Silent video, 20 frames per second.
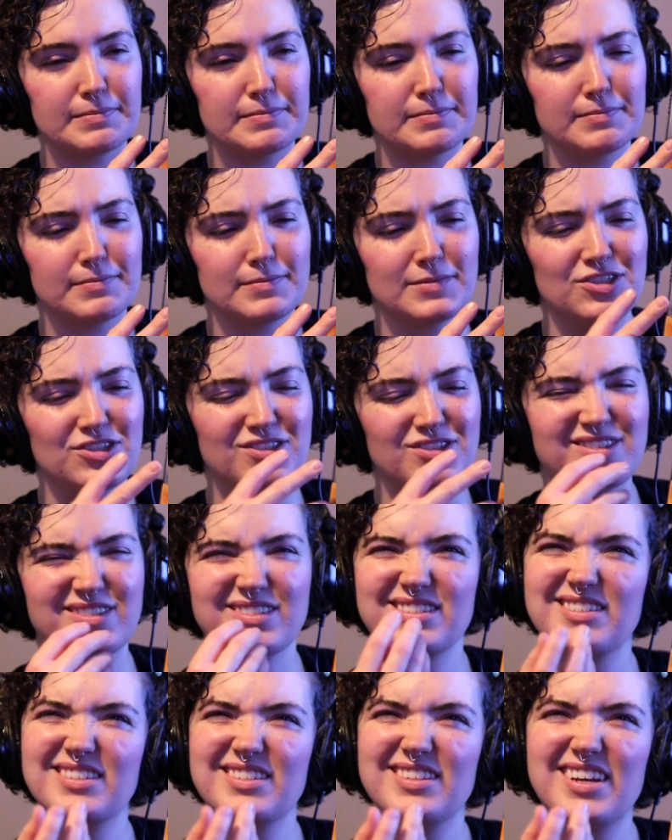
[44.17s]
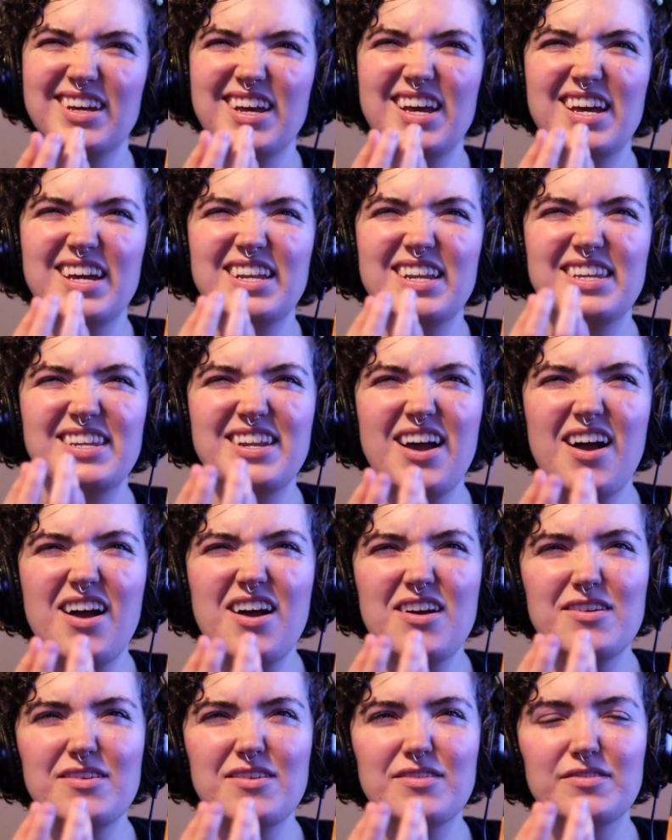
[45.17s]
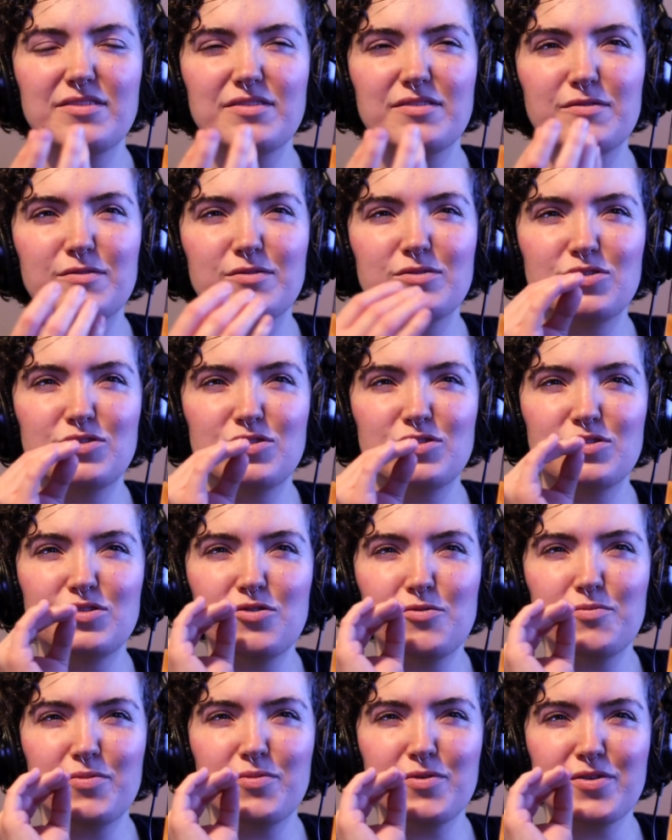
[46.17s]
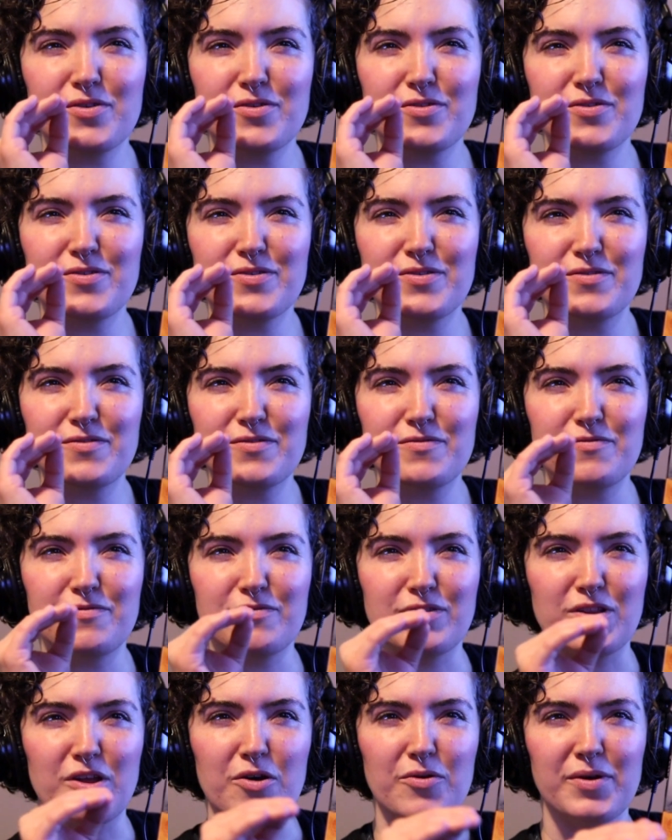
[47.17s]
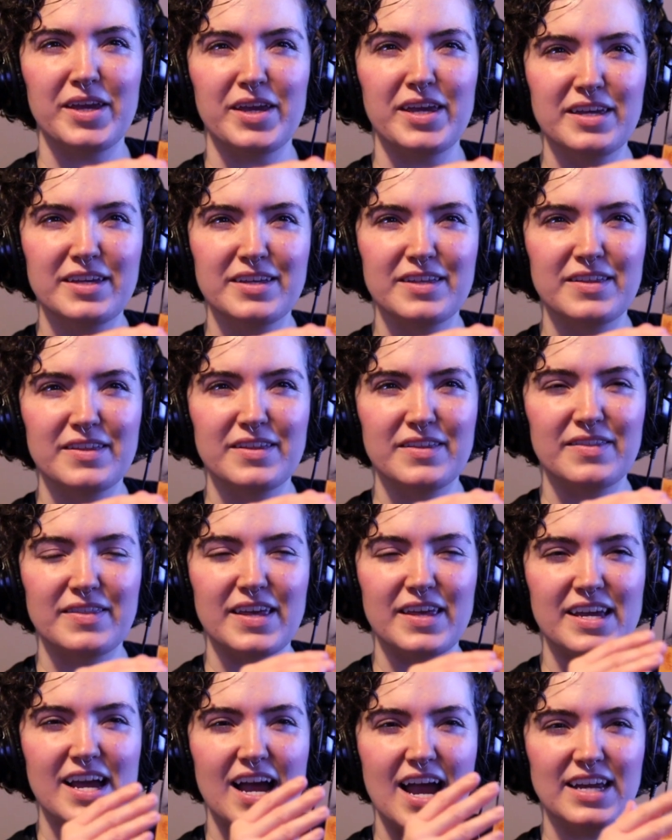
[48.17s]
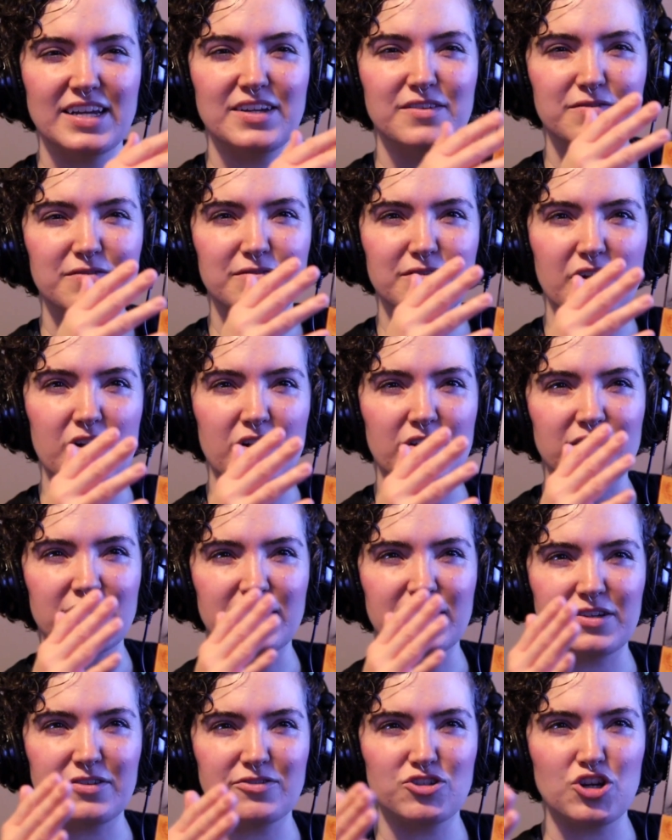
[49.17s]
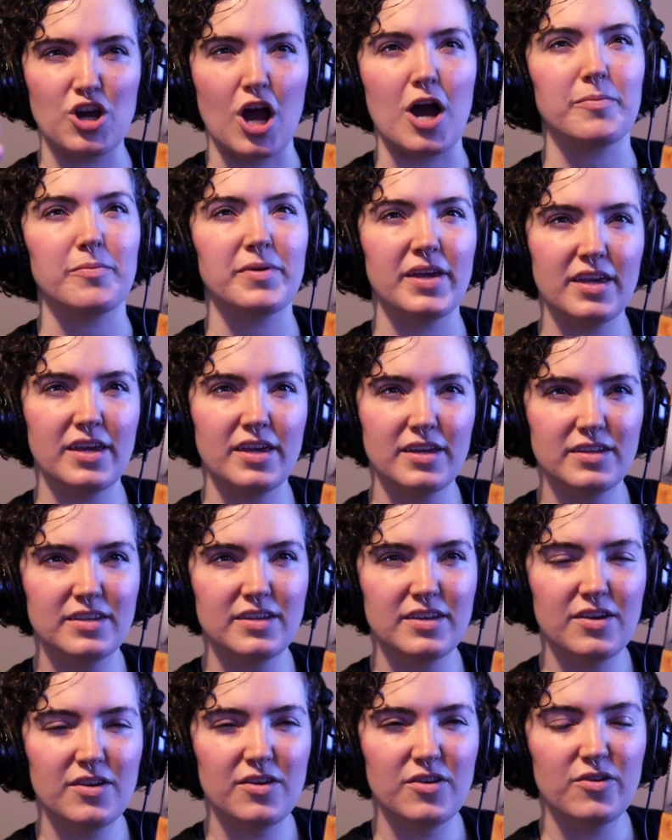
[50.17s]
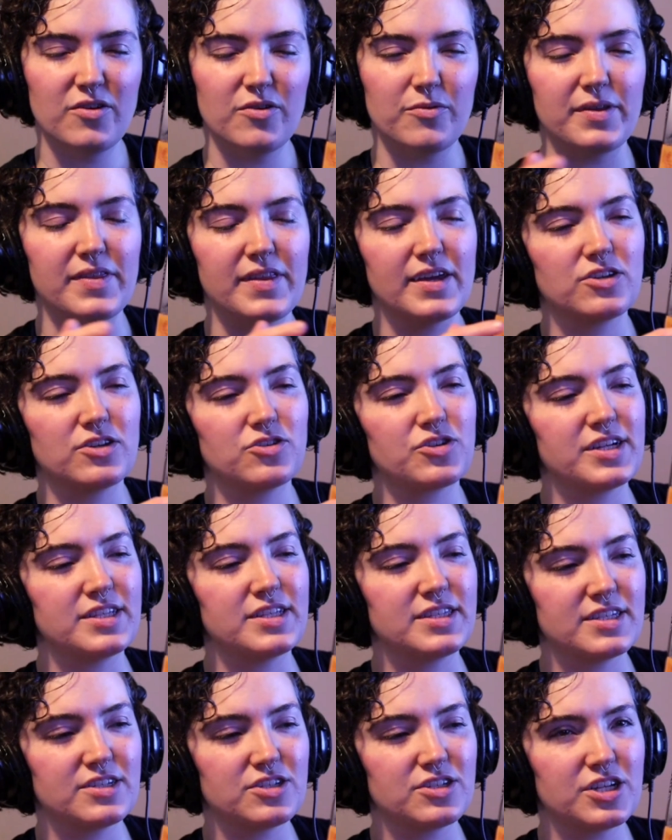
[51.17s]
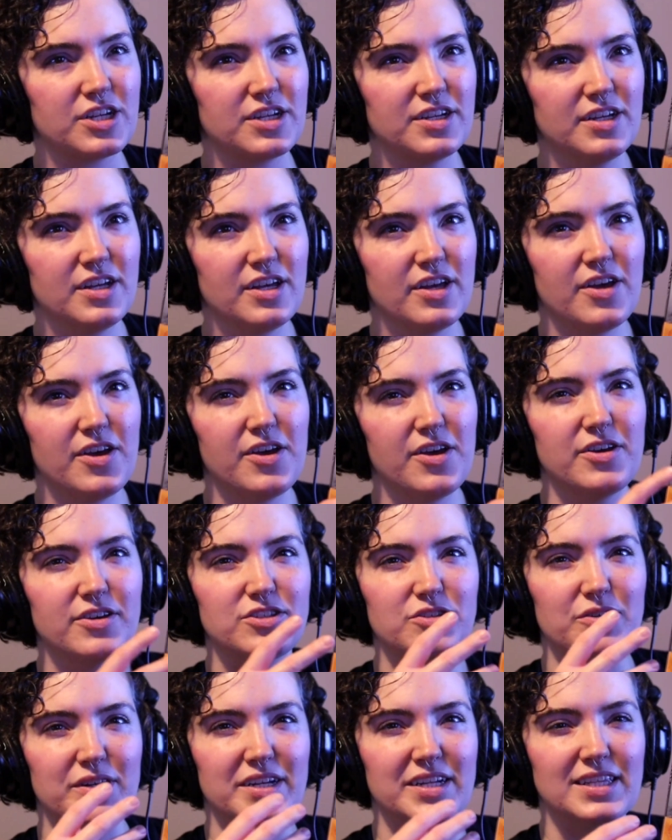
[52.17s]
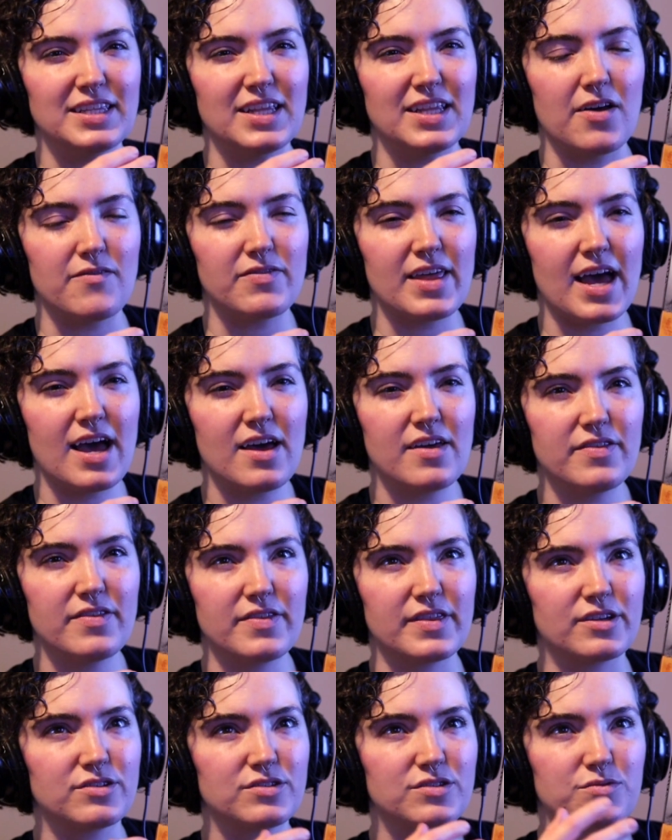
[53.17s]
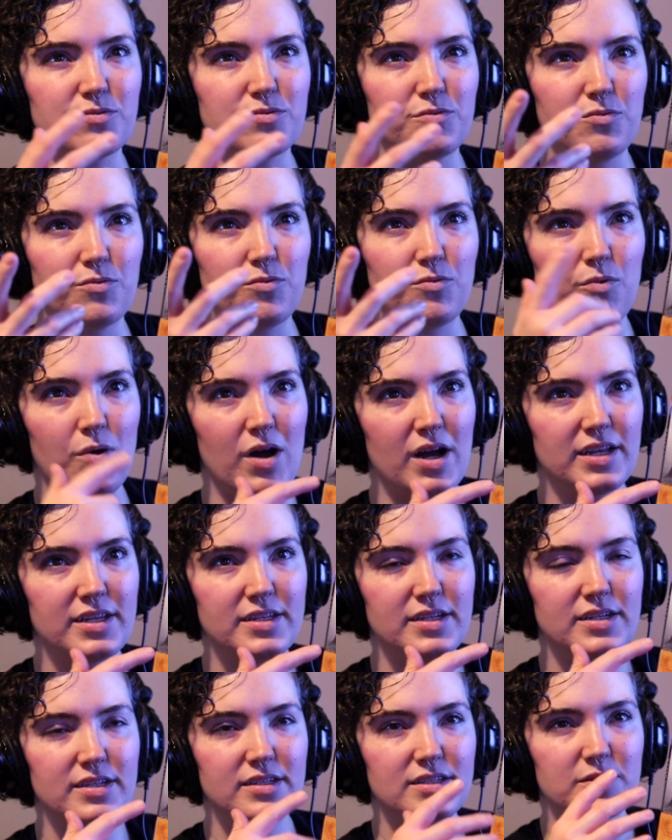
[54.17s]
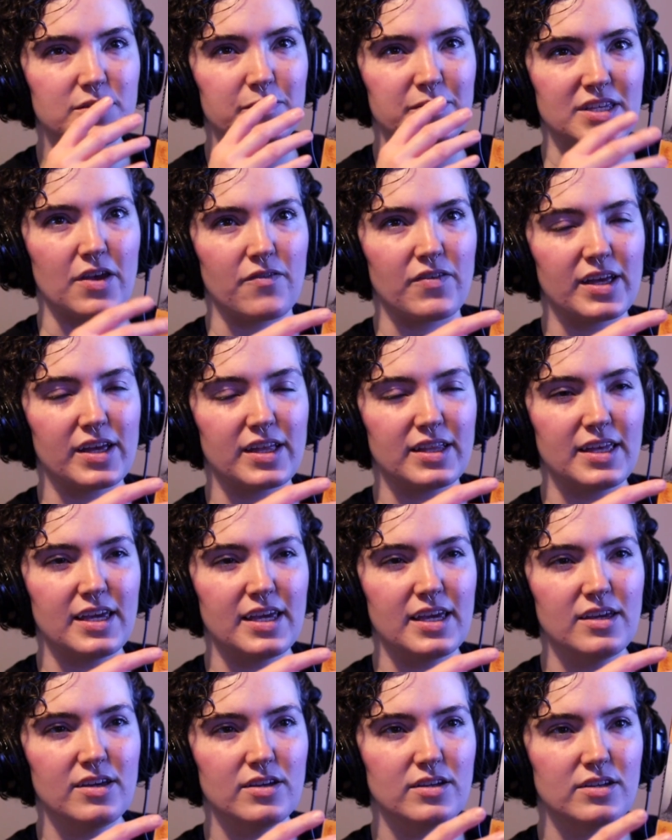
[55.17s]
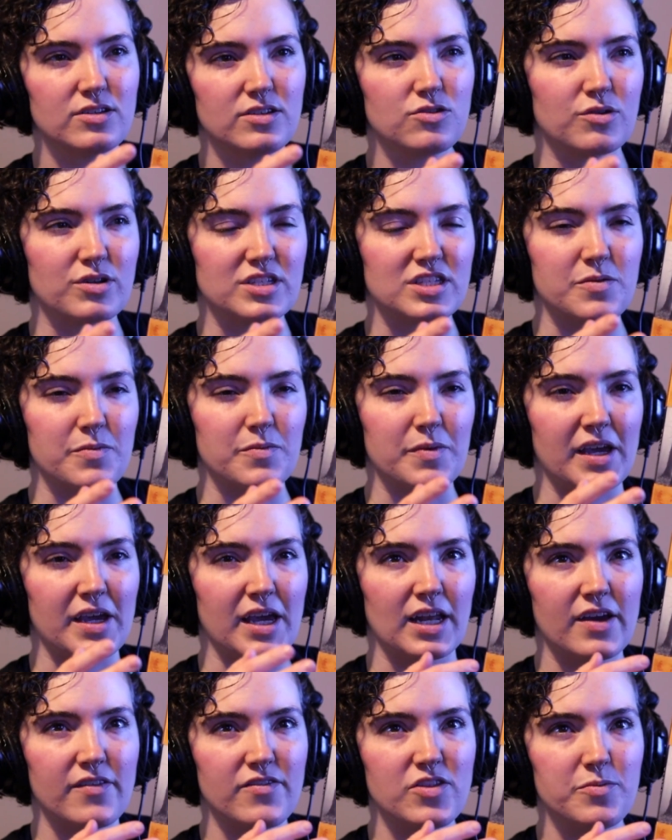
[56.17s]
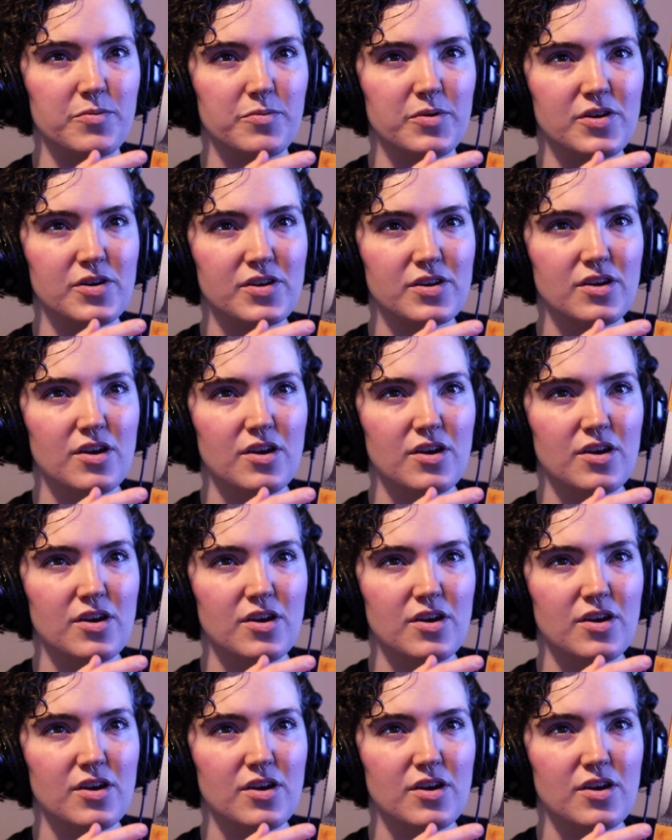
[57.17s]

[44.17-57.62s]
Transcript: just not super flowy. They kind of are a little choppy when they transition. So I didn't love that. There's one specifically towards the beginning of the book